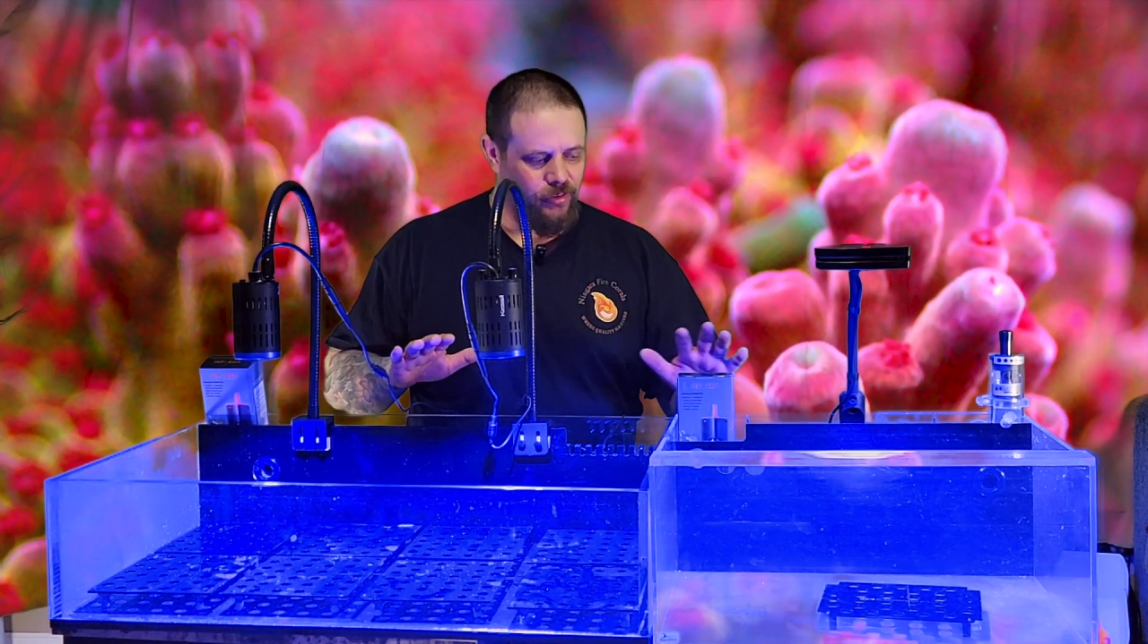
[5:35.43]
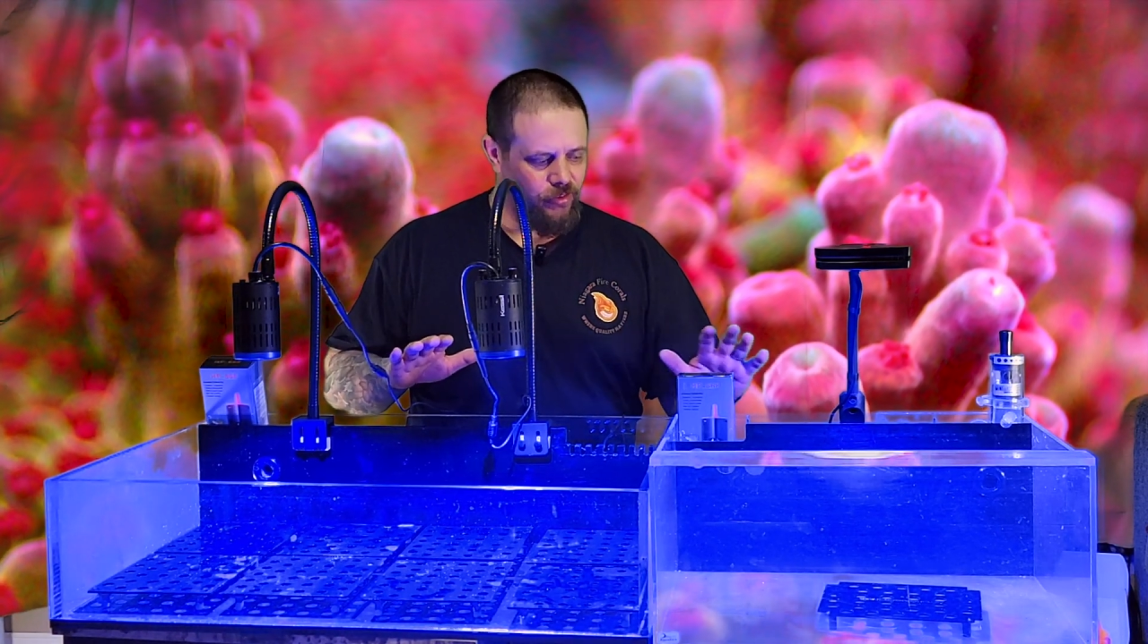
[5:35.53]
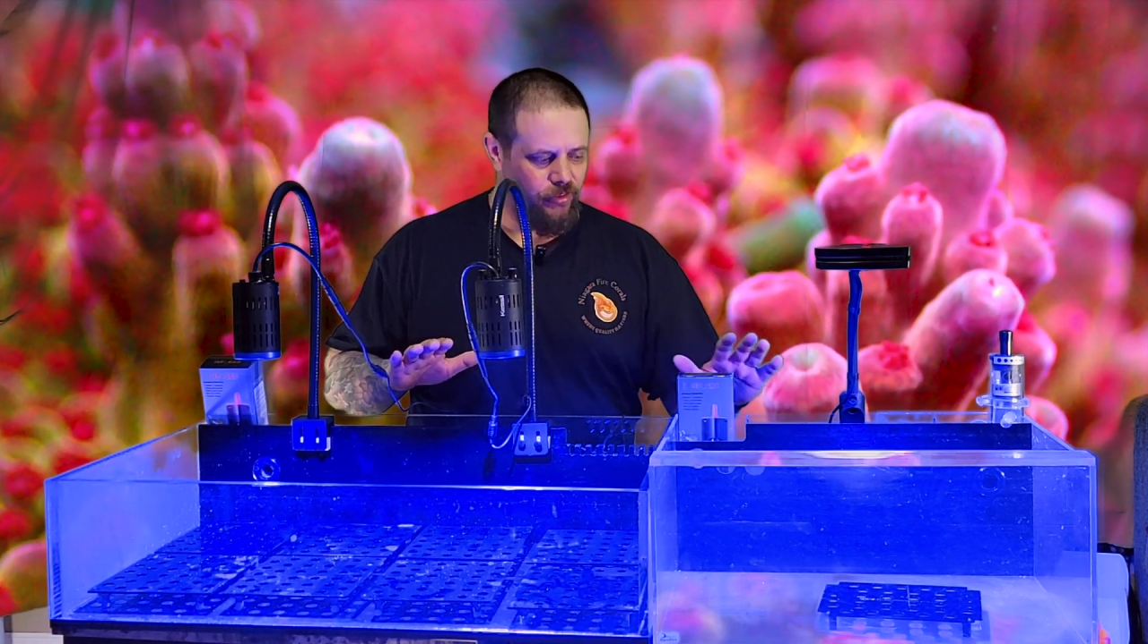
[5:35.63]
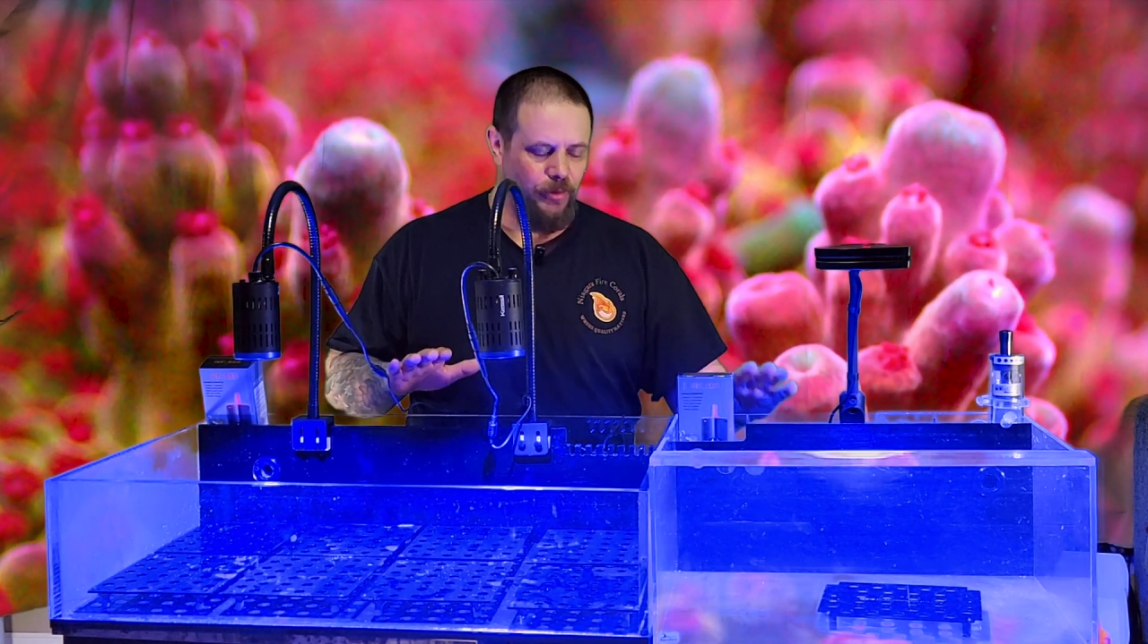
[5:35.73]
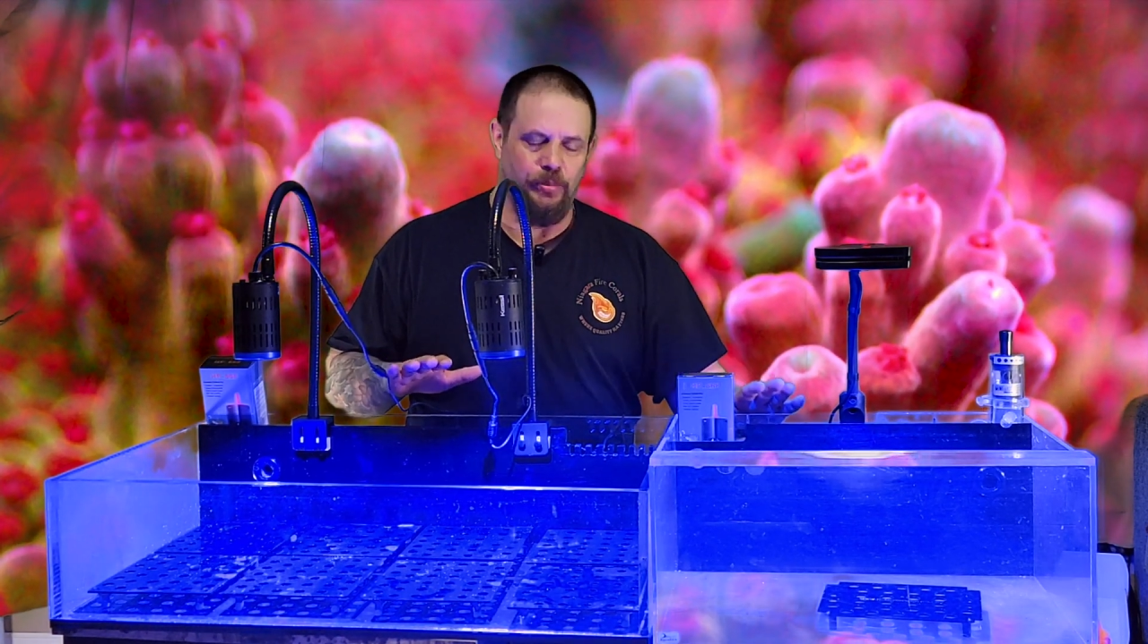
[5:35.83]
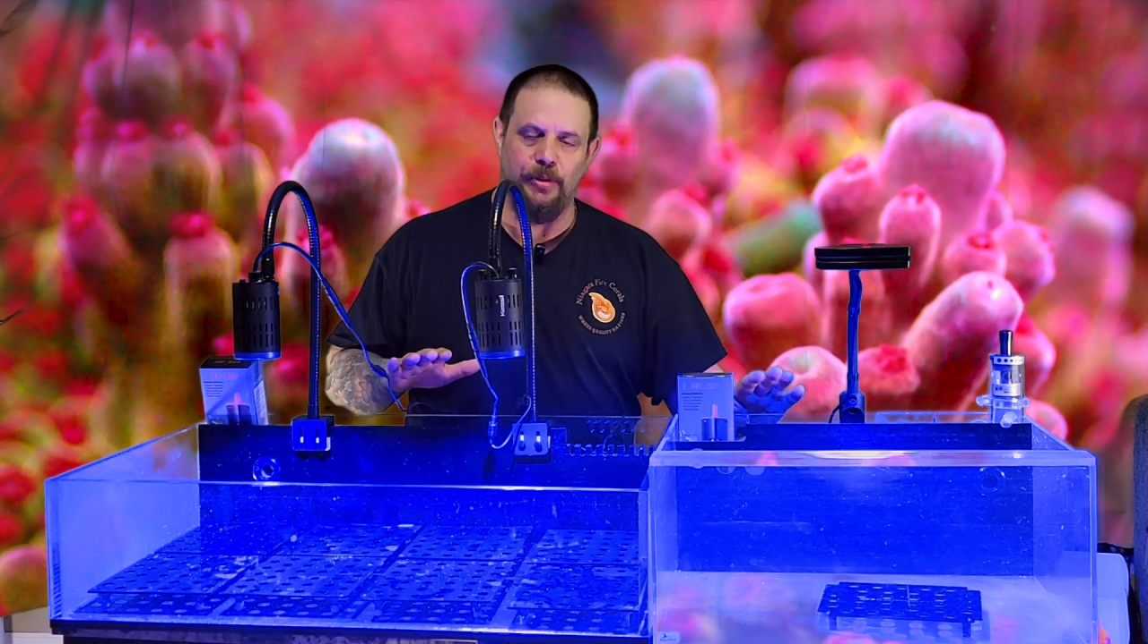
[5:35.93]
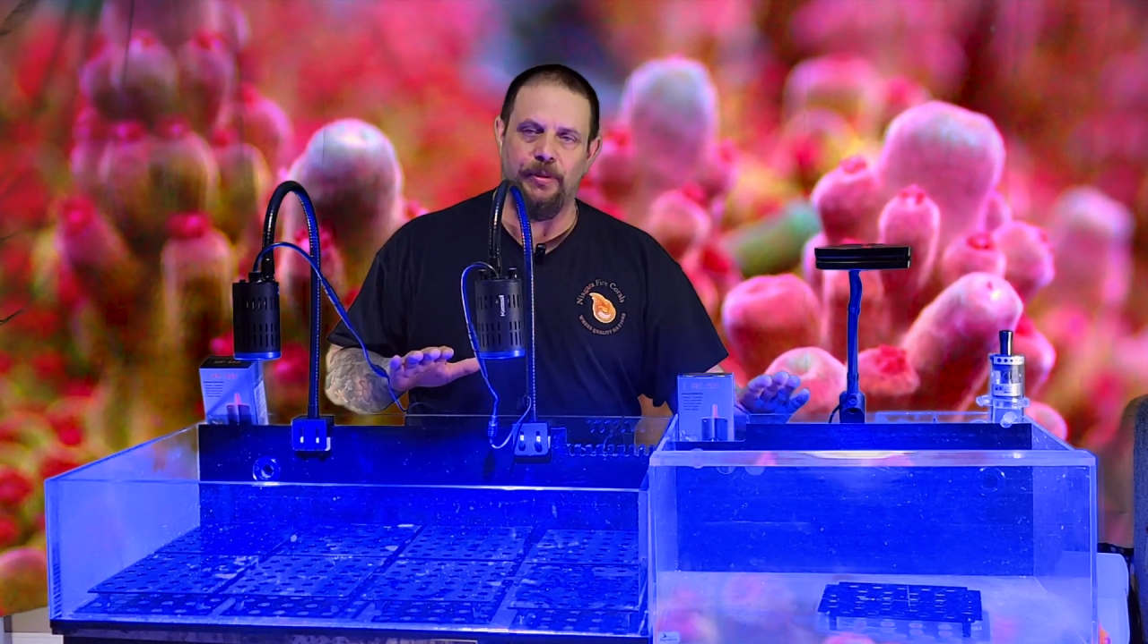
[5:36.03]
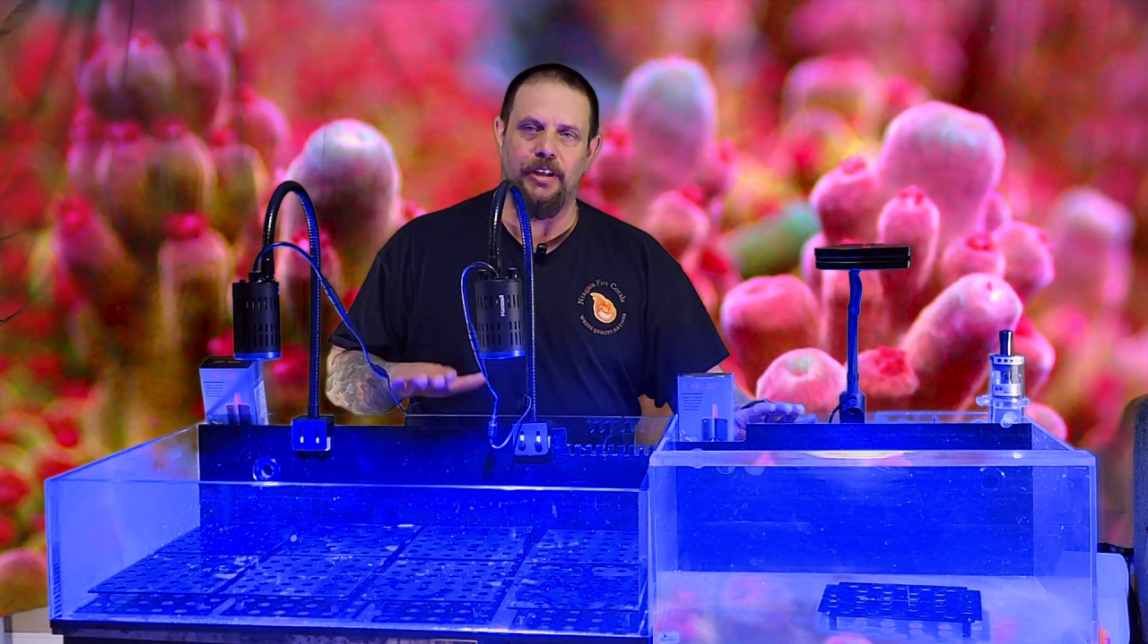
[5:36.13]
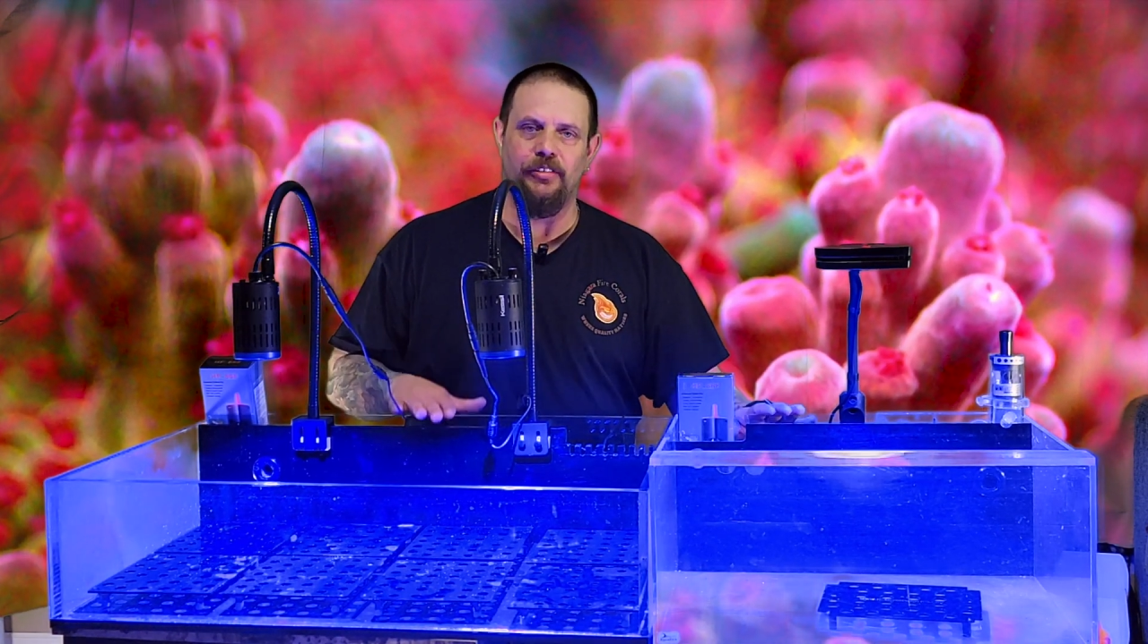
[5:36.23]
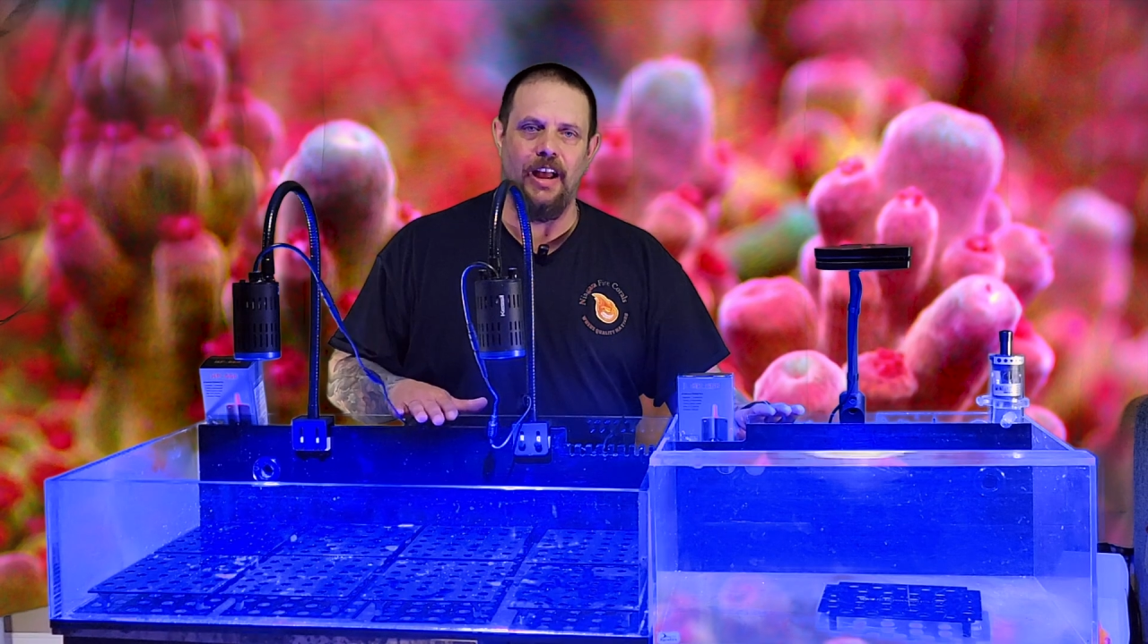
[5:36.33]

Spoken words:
simply because